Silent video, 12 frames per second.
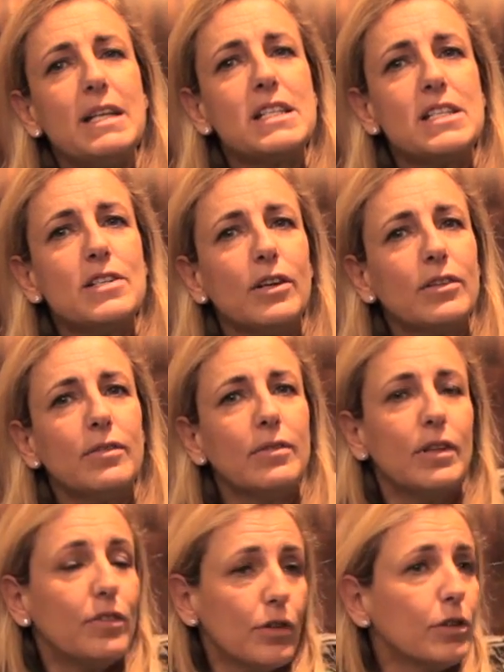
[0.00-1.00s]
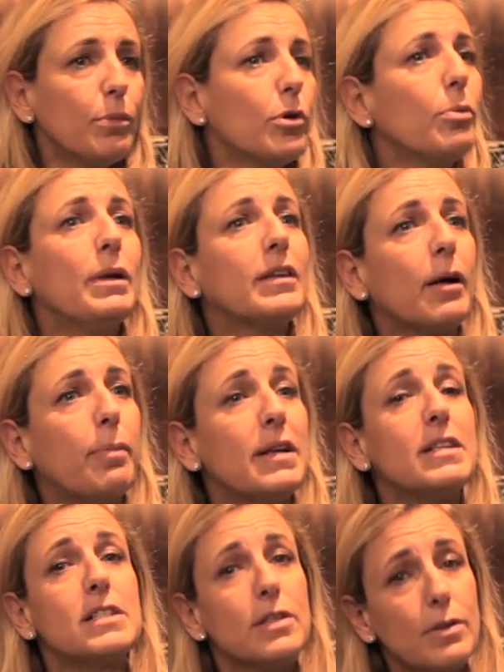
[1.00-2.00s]
it's not, it's not a monumental place.
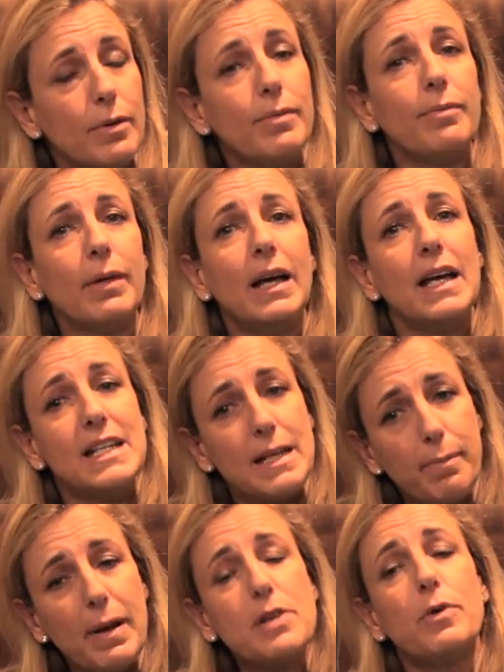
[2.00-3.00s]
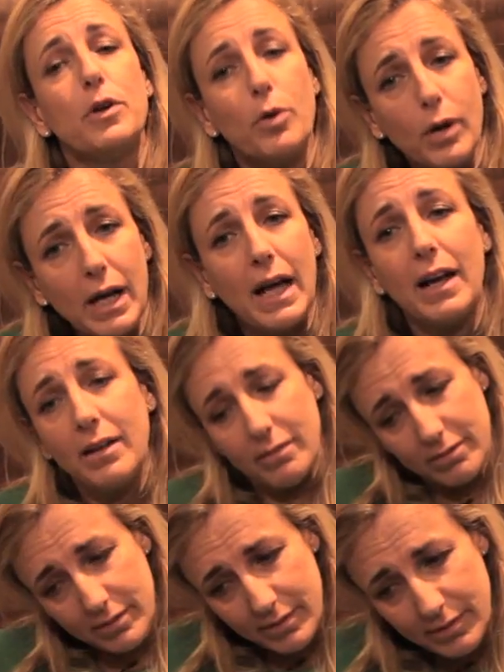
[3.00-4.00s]
It's, the, it's a place where you can
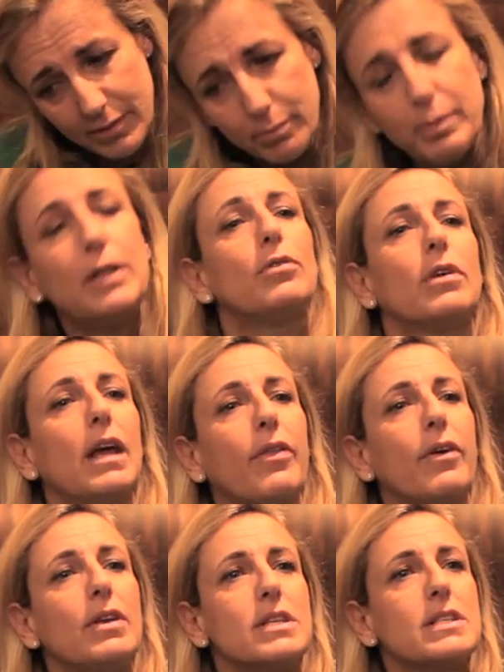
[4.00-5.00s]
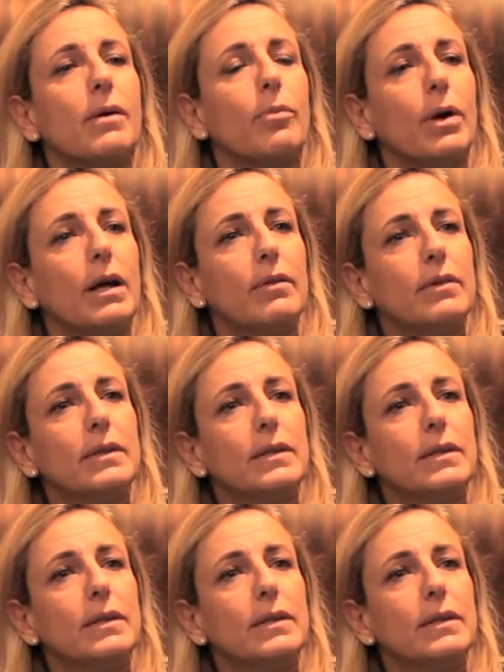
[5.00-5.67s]
be together in some way.